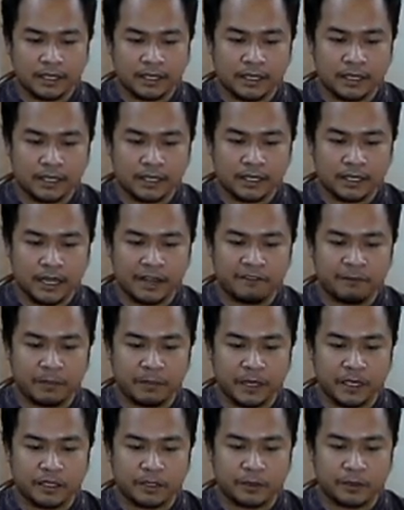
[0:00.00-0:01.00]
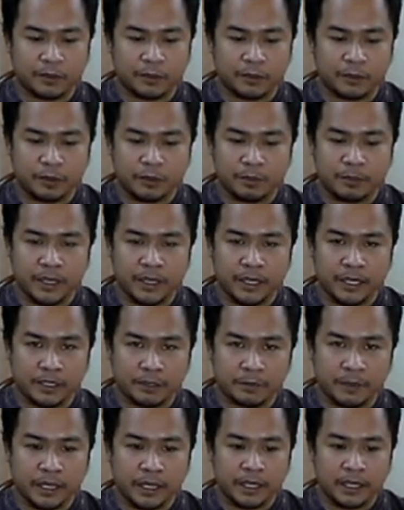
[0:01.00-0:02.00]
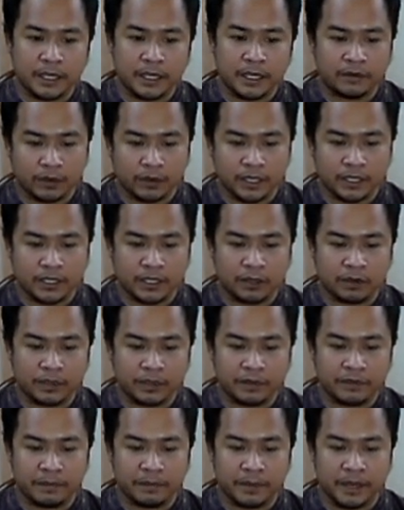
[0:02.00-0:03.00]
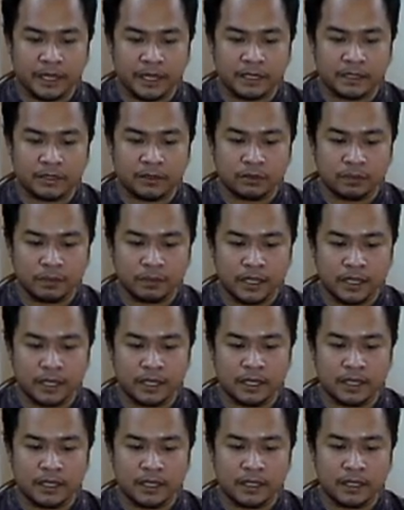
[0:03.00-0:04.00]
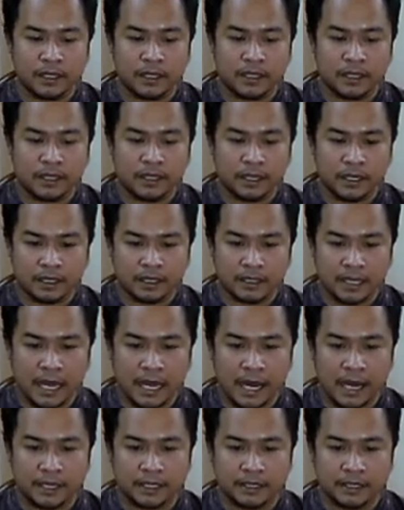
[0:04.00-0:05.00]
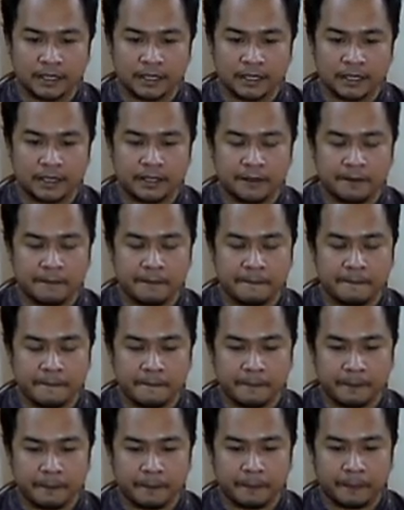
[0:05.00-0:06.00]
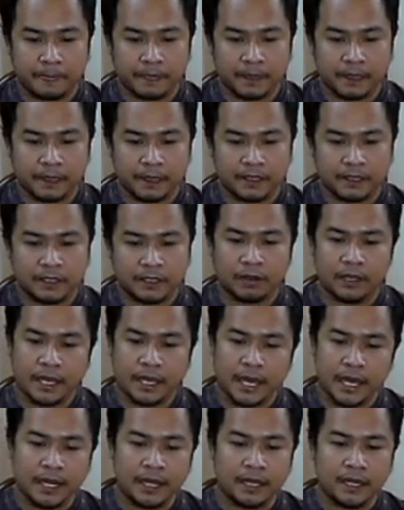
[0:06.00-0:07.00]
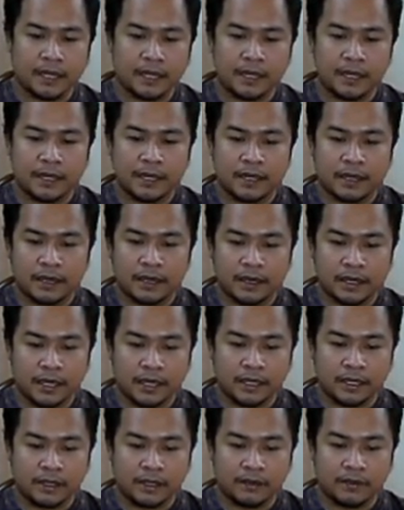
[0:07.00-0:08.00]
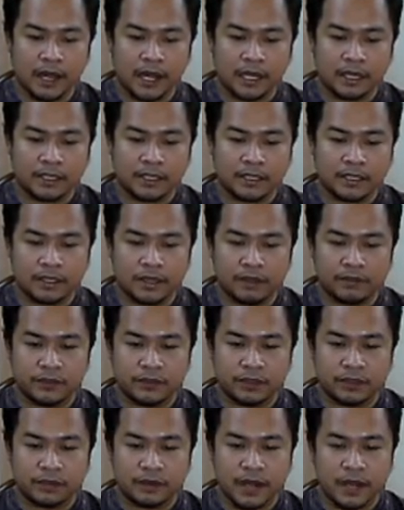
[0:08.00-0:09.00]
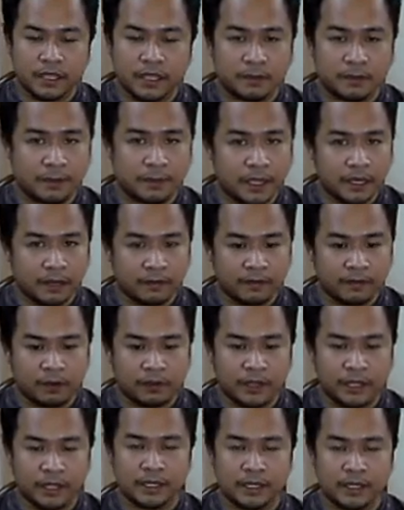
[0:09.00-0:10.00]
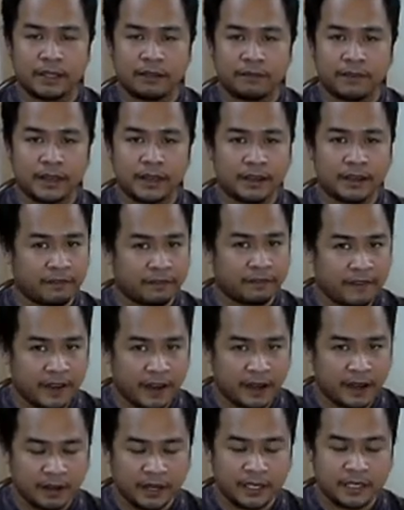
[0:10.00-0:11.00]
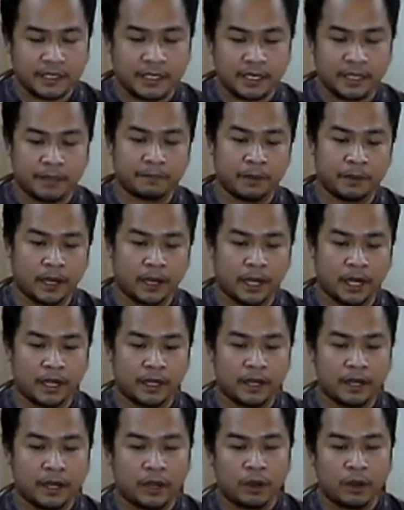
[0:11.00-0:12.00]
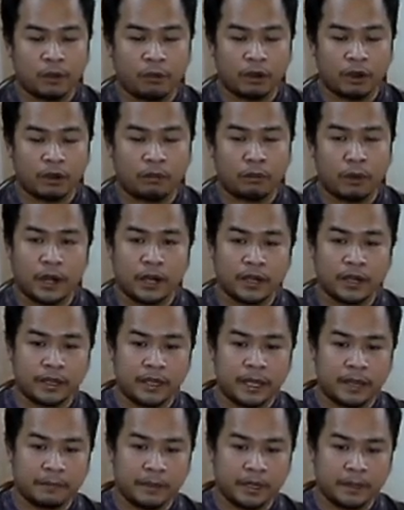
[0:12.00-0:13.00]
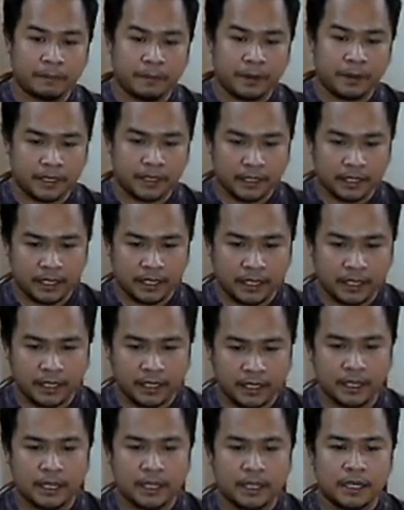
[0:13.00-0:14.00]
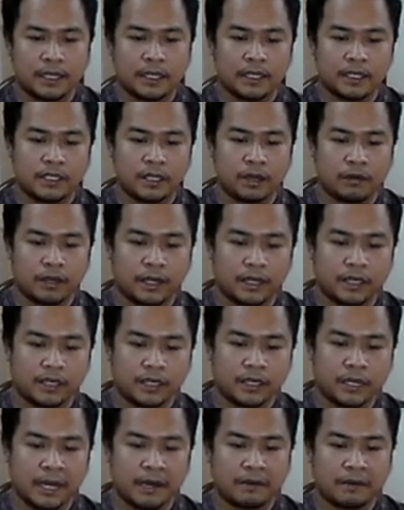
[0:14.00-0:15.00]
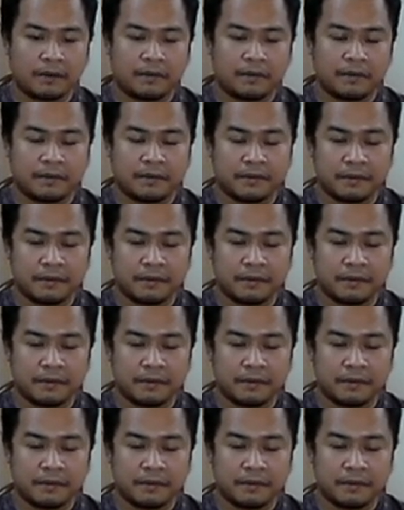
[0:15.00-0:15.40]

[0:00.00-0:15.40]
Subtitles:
doesn't have much space being eroded, so it remains to be intact. So again, harder rocks, softer rocks being eroded, leaving a very deep part where water can be deposited. So it is now